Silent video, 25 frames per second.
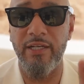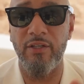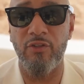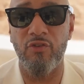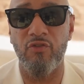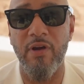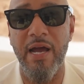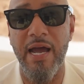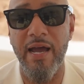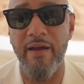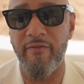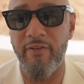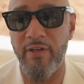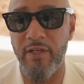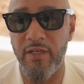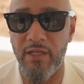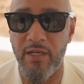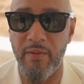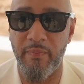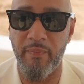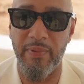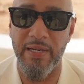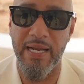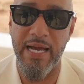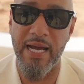driving
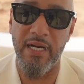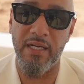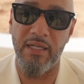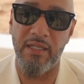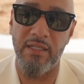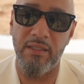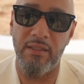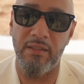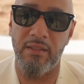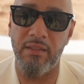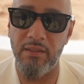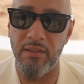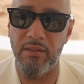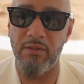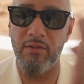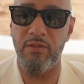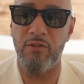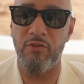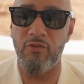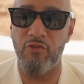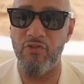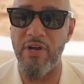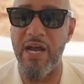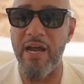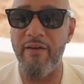in a block,
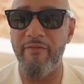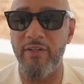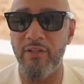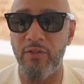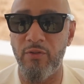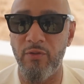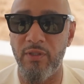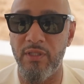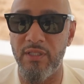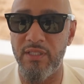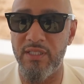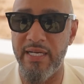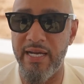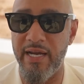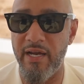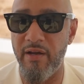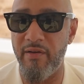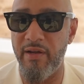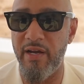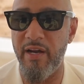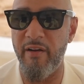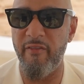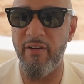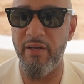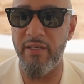driving through the
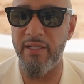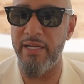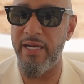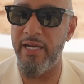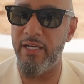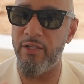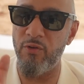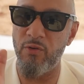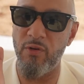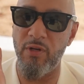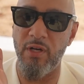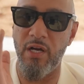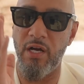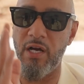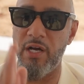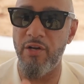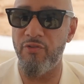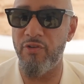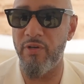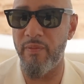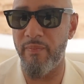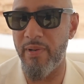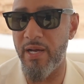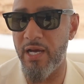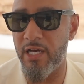town every day doing
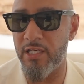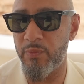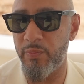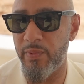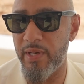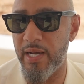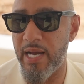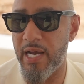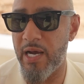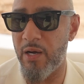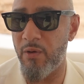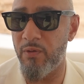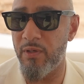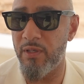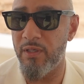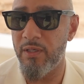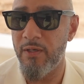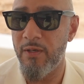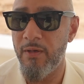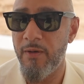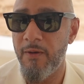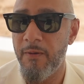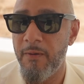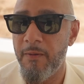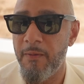100 miles per hour.
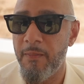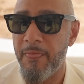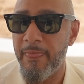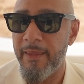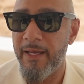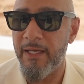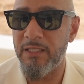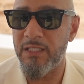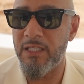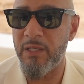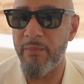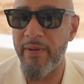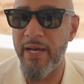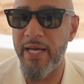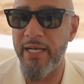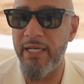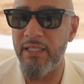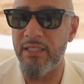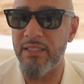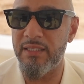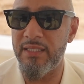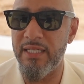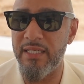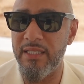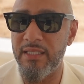And somebody
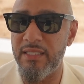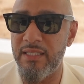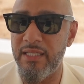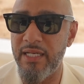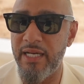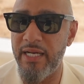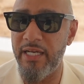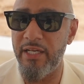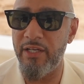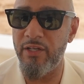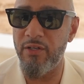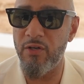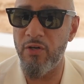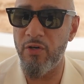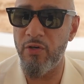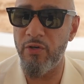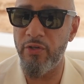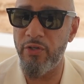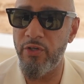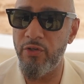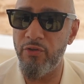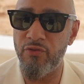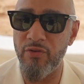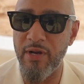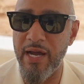say,
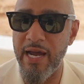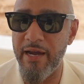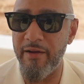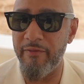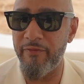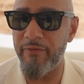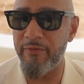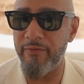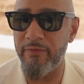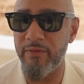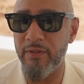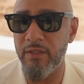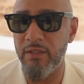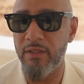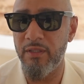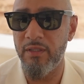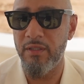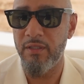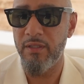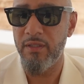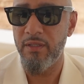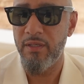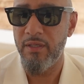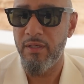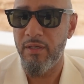you drive
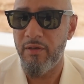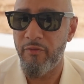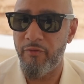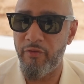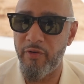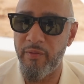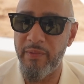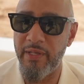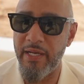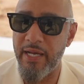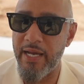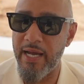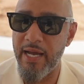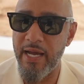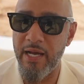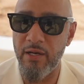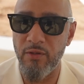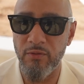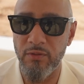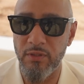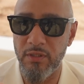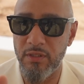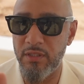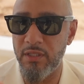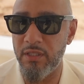from your
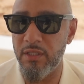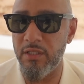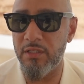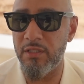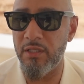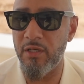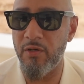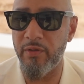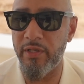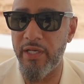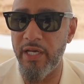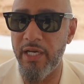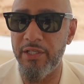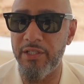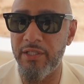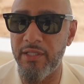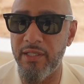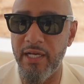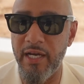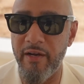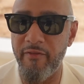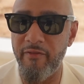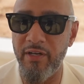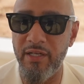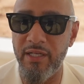house to this
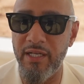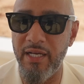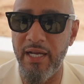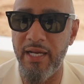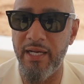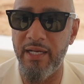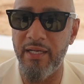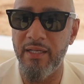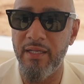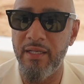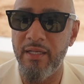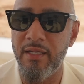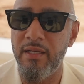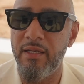location every day.